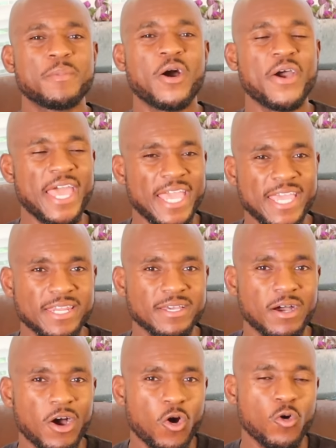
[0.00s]
about 8
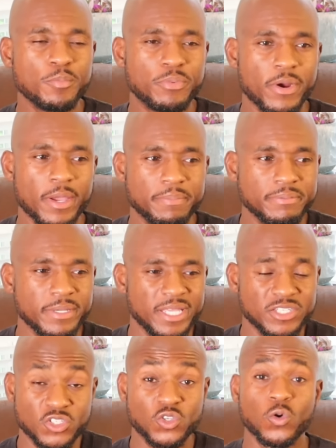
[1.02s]
home prep
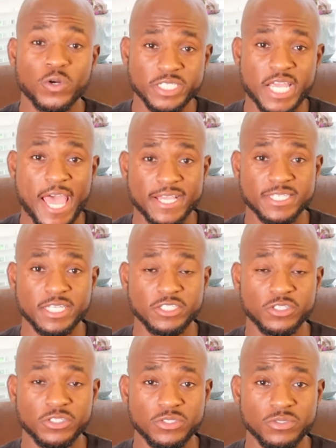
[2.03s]
and storage hacks
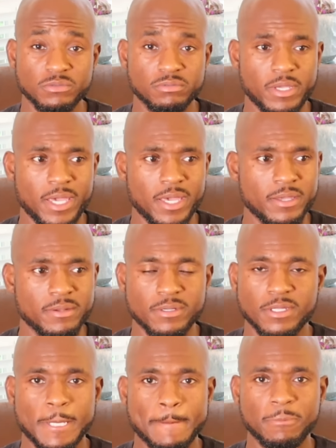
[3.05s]
that you can use.
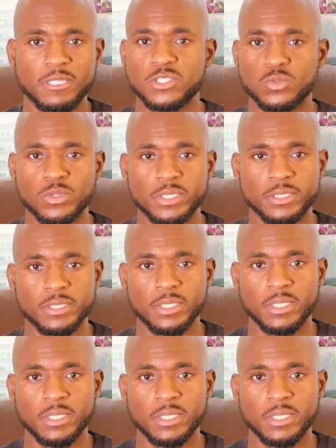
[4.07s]
And this one,